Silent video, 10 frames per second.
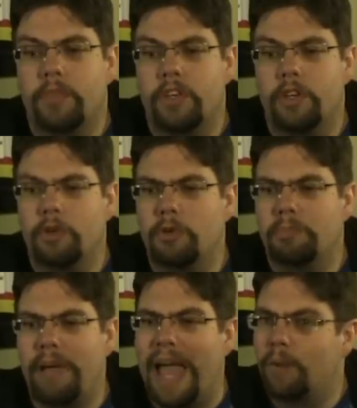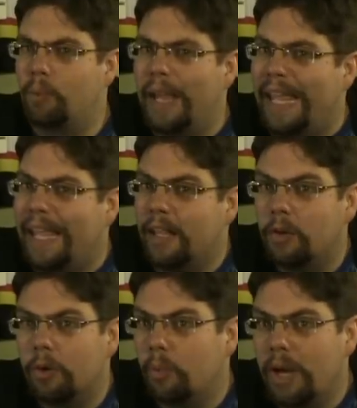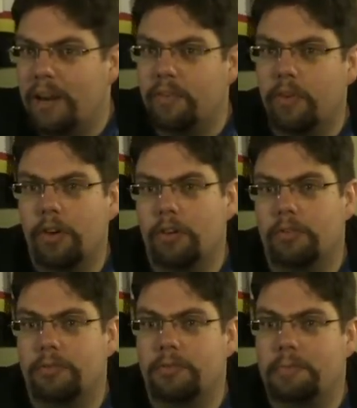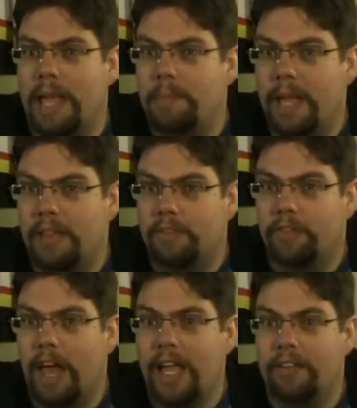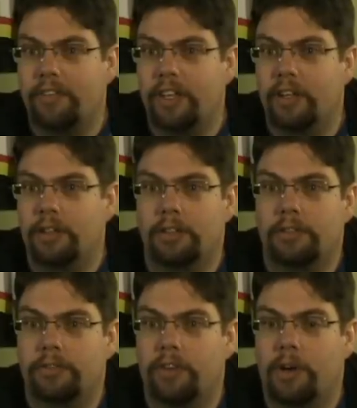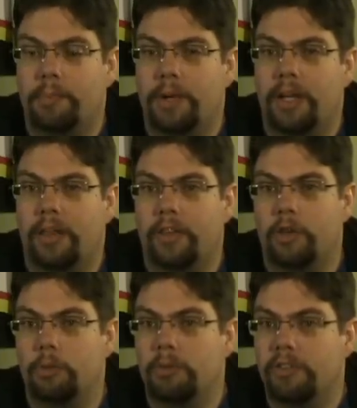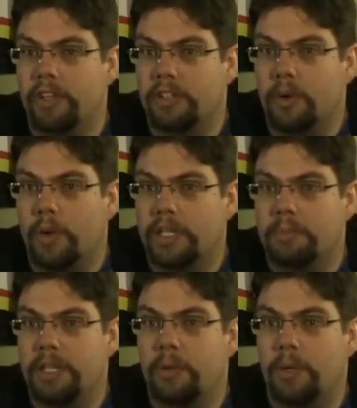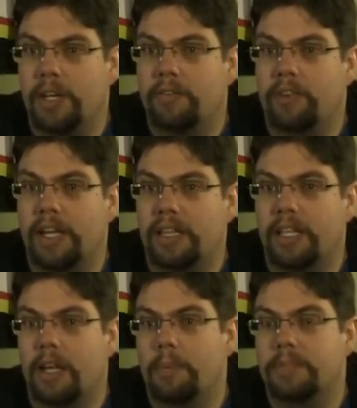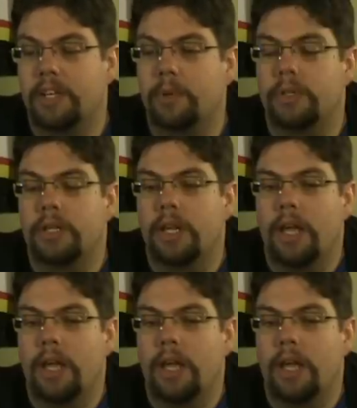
new Batwing or whatever Batman's flying vehicle from the new movie is going to be when it finally comes out.